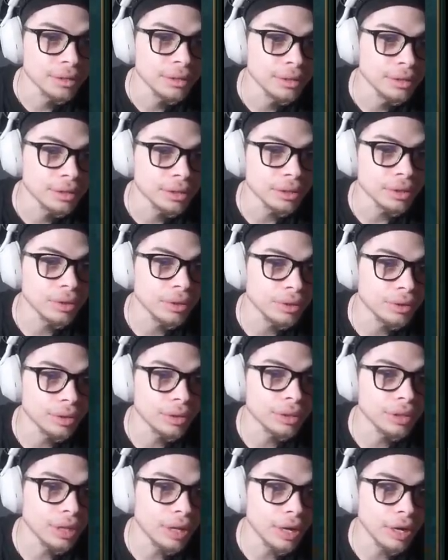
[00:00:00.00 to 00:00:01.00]
So
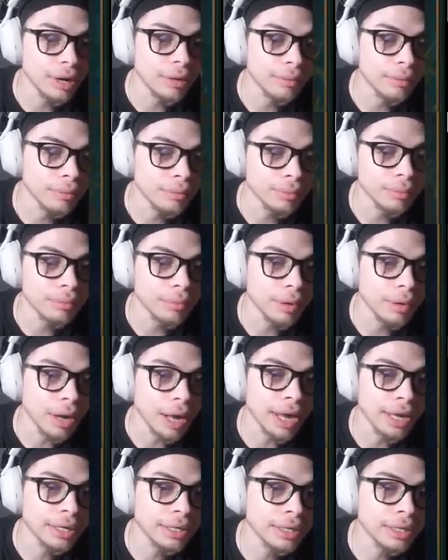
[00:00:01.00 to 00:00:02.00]

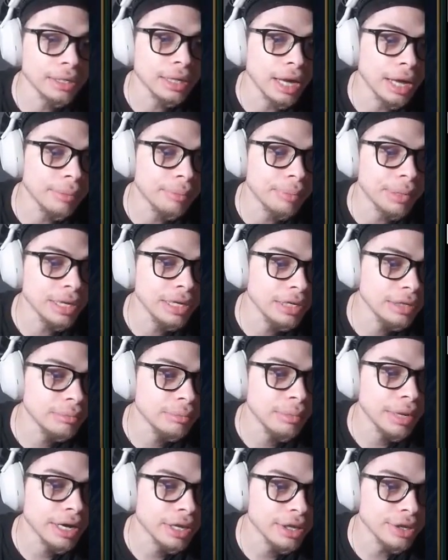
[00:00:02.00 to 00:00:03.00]
I pinged
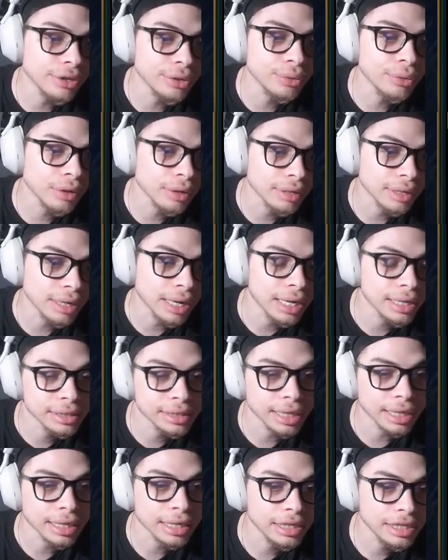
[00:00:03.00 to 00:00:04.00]
my Q on 9
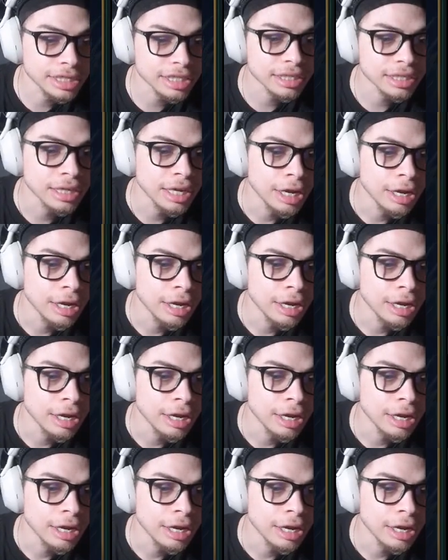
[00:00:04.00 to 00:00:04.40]
seconds,